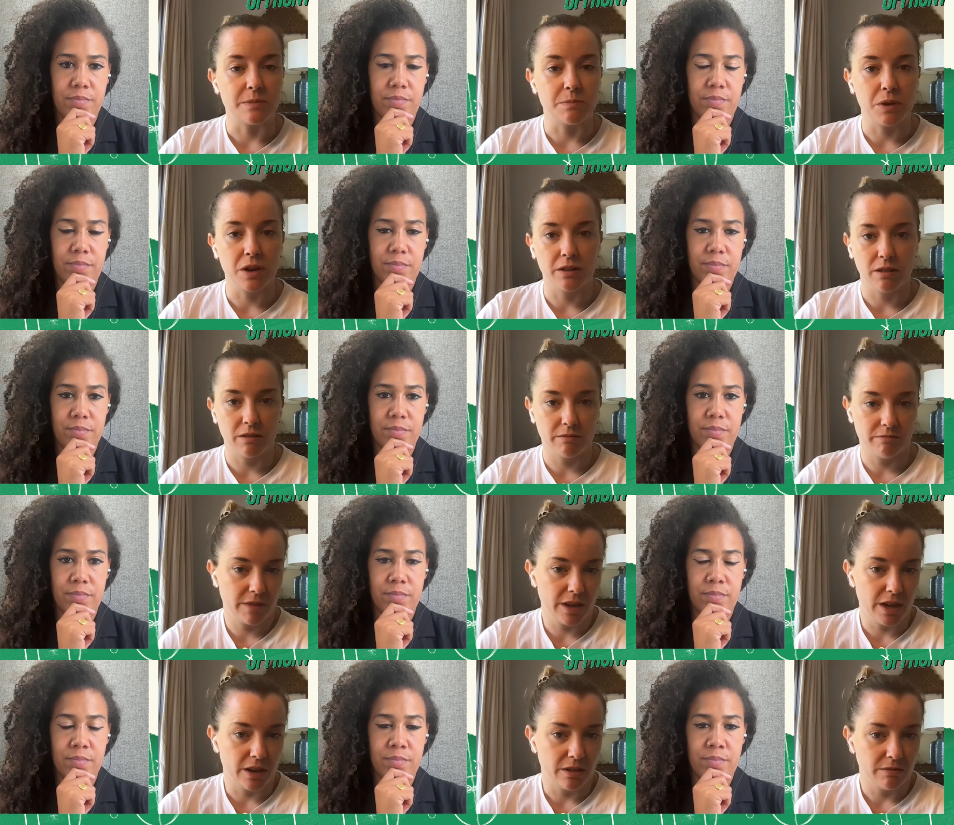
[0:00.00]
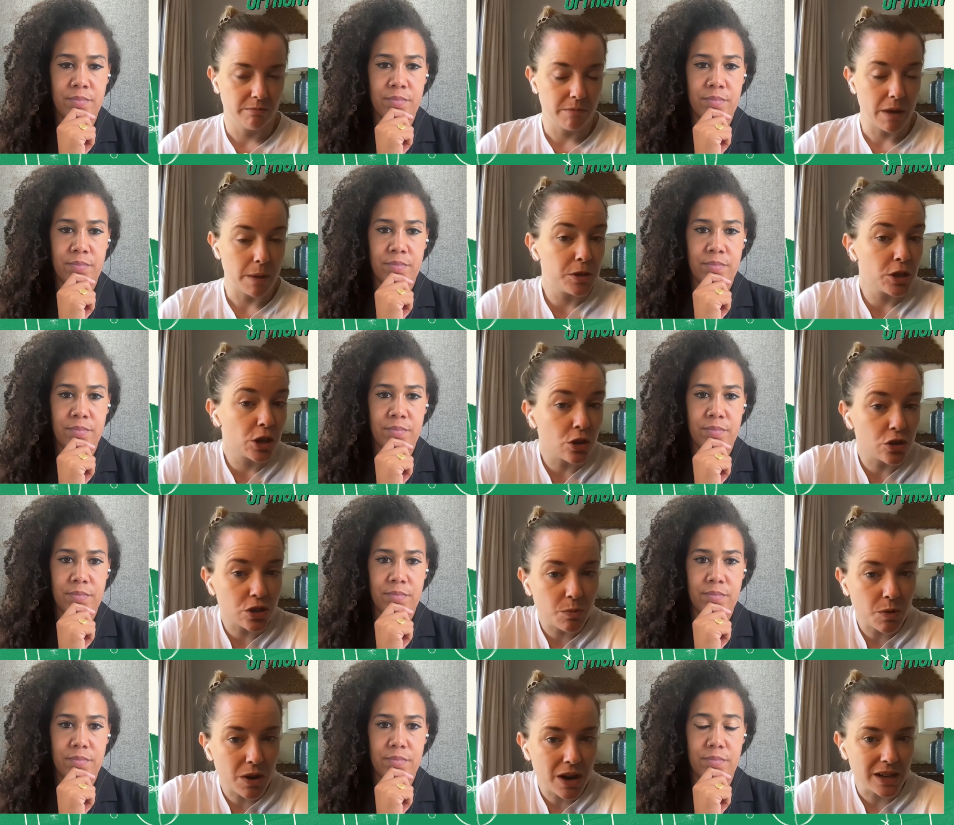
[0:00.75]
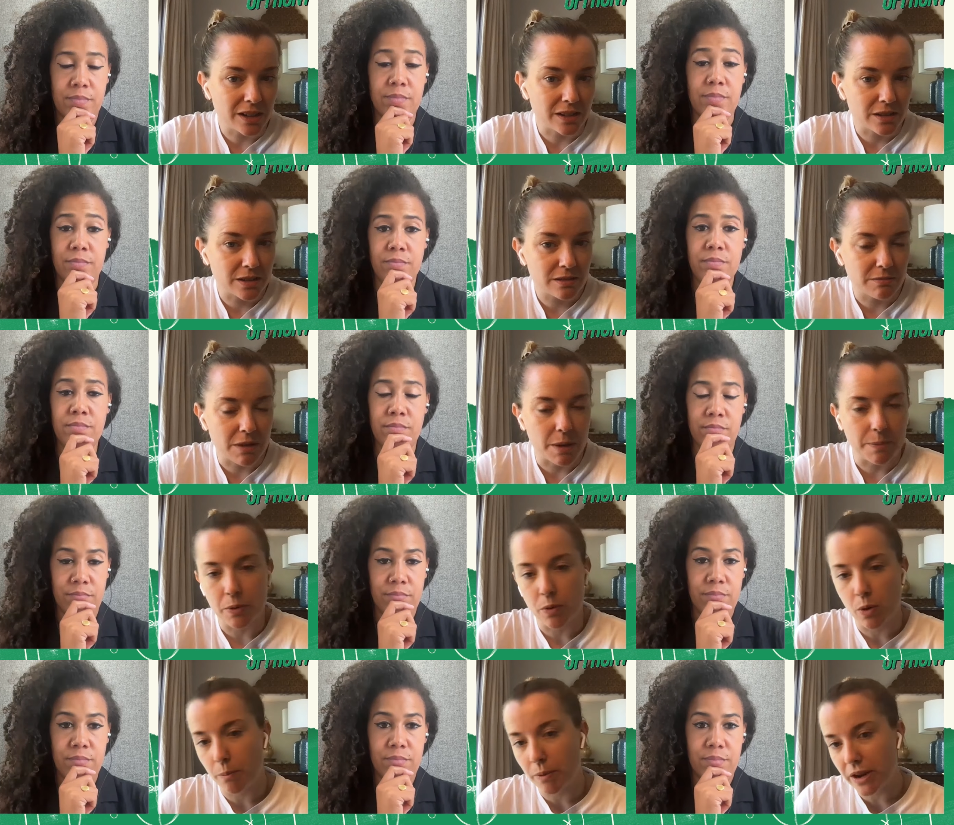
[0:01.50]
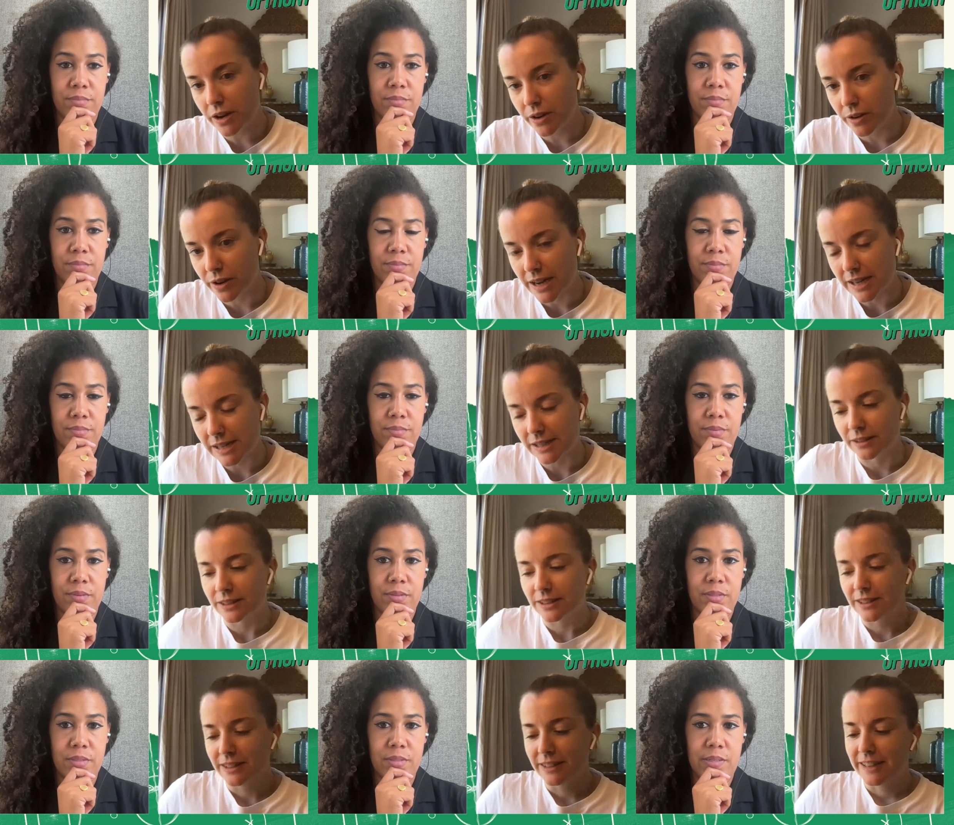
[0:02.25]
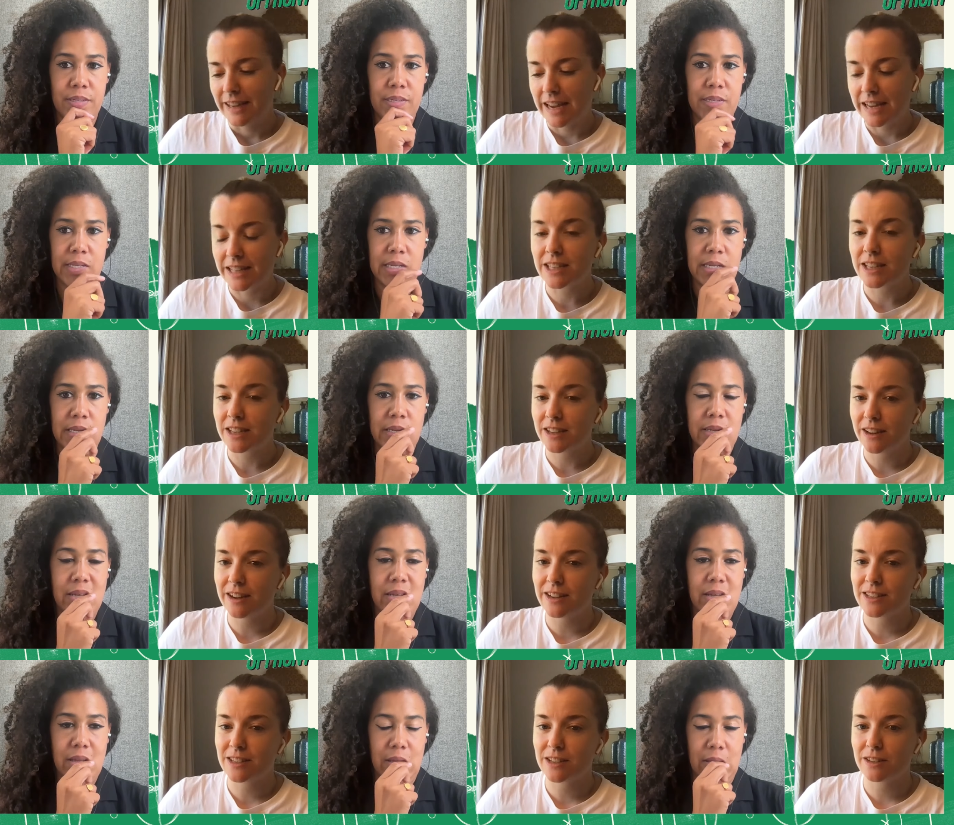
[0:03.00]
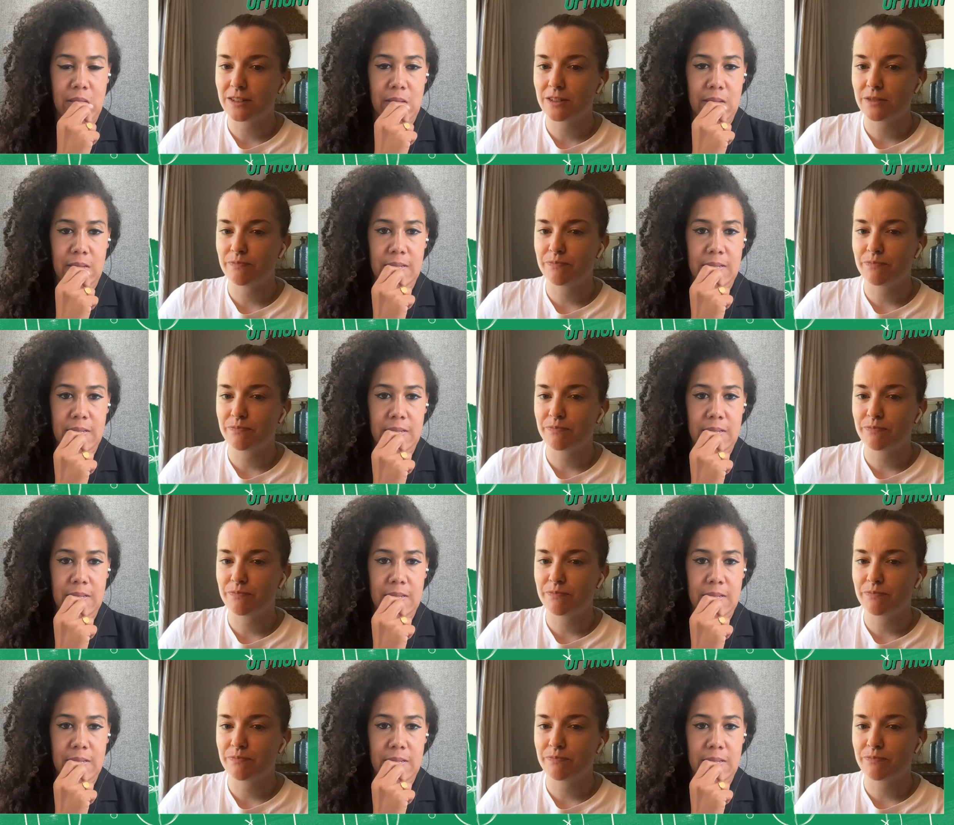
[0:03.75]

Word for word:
Speaker 1: But, you know, maybe she'll go somewhere else. Mm-hmm. Maybe it won't be Newcastle. It's a